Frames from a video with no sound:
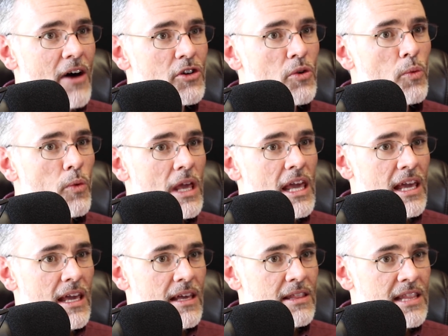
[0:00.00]
do
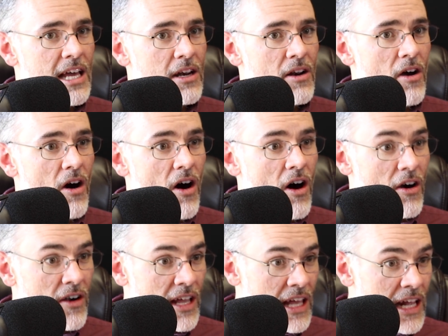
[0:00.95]
we that
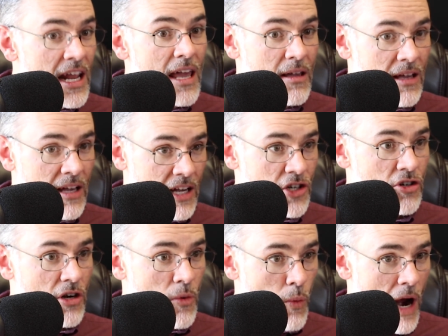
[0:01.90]
are in a
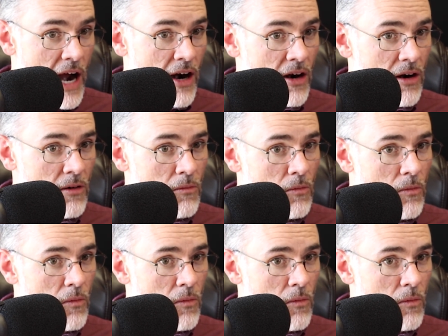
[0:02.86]
country where